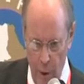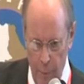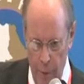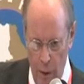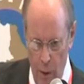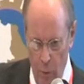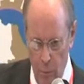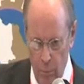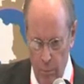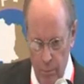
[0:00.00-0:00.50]

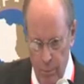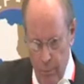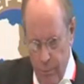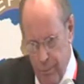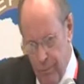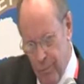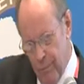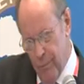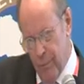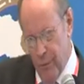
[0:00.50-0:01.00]
about
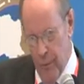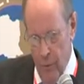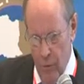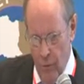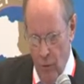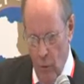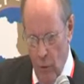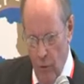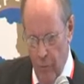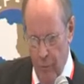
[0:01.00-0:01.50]

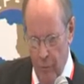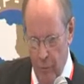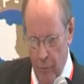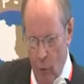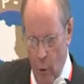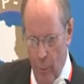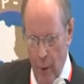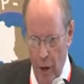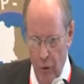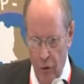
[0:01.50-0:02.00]
sort of the
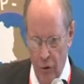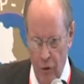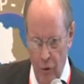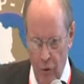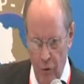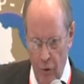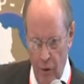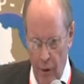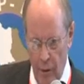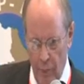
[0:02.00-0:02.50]

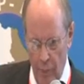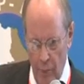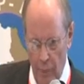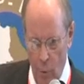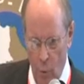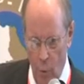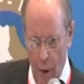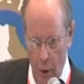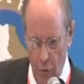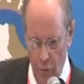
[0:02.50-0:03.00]
formations and
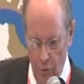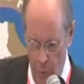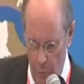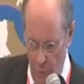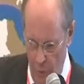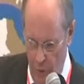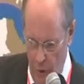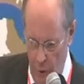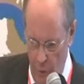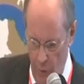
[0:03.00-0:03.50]
the wells
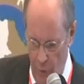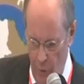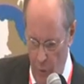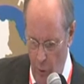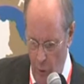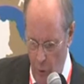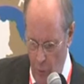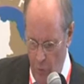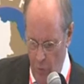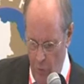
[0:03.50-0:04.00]
themselves,
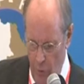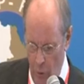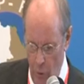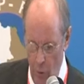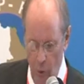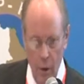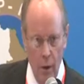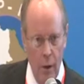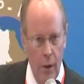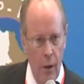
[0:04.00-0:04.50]
and
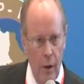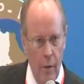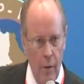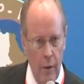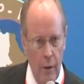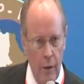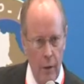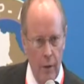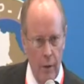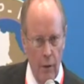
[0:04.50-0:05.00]
also
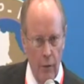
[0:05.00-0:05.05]
the